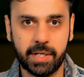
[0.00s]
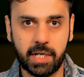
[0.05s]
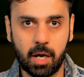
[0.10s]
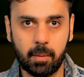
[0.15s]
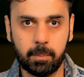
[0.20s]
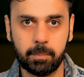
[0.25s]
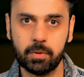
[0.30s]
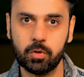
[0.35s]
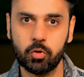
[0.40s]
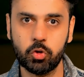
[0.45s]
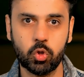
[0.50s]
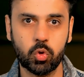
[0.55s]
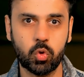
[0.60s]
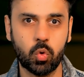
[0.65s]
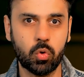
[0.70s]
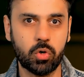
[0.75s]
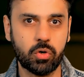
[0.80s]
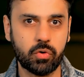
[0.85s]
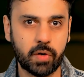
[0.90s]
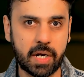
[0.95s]
it up, you
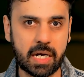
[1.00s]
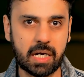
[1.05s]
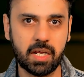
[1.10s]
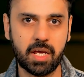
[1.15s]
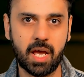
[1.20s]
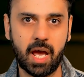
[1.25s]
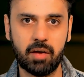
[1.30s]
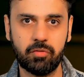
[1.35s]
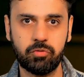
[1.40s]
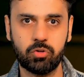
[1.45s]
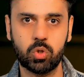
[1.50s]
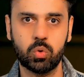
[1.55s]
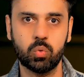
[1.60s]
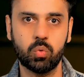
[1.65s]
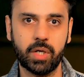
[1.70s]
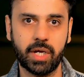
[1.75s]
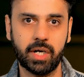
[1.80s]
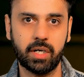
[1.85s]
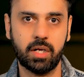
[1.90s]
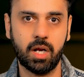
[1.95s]
don't really have
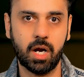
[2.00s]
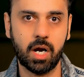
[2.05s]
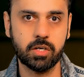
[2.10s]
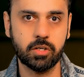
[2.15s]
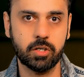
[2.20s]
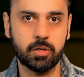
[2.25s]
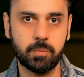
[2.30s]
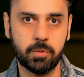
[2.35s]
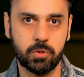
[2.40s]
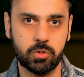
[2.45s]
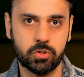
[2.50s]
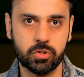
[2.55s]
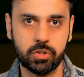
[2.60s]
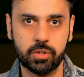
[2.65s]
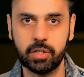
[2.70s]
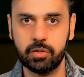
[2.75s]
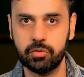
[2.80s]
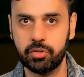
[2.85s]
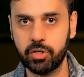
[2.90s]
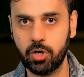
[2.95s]
to get
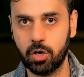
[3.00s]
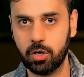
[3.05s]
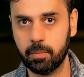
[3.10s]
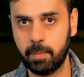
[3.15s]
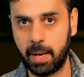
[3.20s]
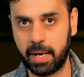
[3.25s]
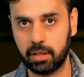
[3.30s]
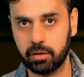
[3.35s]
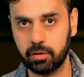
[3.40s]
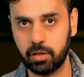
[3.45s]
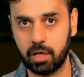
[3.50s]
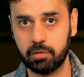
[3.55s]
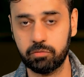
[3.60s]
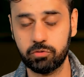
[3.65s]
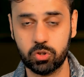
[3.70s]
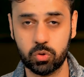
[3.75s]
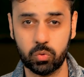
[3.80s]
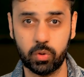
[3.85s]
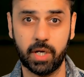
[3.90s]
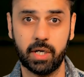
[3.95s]
100% in reorder
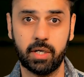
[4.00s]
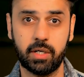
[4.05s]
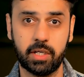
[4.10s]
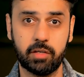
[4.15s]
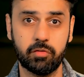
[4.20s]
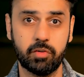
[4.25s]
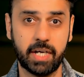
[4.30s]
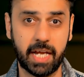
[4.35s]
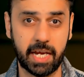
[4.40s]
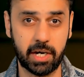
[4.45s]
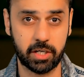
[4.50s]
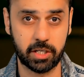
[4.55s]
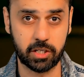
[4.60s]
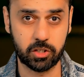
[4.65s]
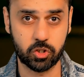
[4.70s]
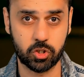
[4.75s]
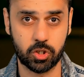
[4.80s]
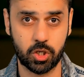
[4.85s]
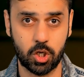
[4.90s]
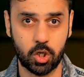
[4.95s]
paragraphs to get even 8
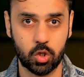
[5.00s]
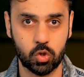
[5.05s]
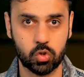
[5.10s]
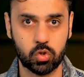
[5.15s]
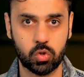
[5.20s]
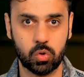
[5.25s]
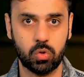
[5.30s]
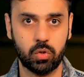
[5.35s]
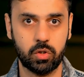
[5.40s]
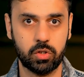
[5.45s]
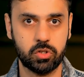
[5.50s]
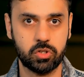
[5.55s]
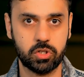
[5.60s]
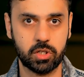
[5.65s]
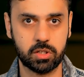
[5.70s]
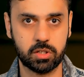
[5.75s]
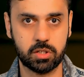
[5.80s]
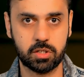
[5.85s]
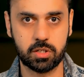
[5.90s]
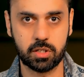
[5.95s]
each. So
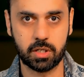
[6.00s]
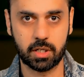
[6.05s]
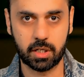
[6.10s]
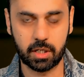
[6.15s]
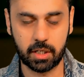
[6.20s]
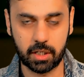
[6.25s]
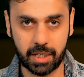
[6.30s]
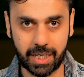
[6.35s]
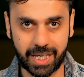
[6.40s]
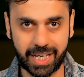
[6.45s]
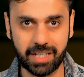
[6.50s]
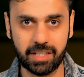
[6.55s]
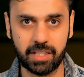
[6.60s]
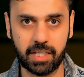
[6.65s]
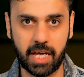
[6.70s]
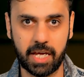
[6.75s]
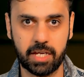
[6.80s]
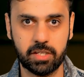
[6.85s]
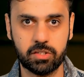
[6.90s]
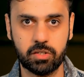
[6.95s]
just in
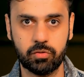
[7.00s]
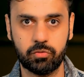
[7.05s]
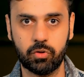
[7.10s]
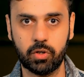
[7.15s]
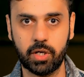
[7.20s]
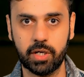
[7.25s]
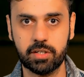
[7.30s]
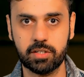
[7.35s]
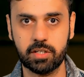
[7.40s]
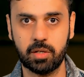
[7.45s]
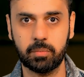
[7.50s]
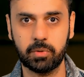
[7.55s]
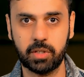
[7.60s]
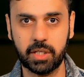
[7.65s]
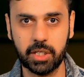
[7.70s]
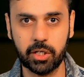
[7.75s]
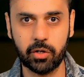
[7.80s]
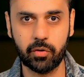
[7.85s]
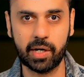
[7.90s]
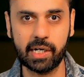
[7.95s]
case if you get
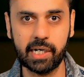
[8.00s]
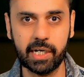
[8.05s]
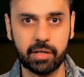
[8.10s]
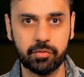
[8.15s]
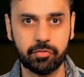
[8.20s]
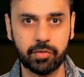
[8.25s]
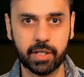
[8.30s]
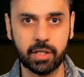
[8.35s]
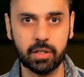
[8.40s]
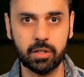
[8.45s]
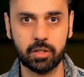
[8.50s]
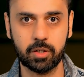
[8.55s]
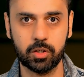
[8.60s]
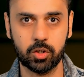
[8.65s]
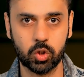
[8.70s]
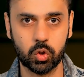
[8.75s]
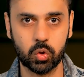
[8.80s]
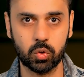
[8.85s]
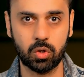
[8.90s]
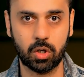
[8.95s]
something really difficult,
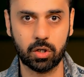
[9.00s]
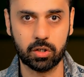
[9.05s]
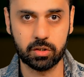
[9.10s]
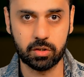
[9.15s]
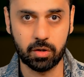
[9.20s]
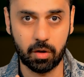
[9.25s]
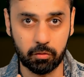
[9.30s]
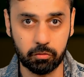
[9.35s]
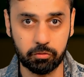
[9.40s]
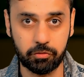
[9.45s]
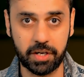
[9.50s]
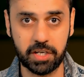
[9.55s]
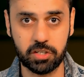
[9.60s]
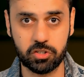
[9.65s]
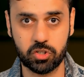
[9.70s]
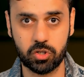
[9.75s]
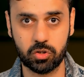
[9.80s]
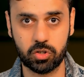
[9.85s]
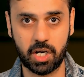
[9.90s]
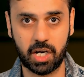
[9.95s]
do not
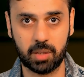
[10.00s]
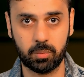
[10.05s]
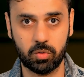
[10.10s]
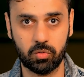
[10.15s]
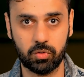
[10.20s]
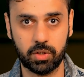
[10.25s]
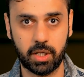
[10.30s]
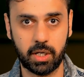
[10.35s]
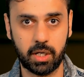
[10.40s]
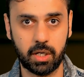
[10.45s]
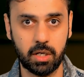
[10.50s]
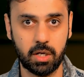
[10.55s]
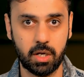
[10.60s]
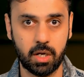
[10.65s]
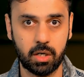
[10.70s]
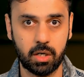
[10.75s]
waste your time over there.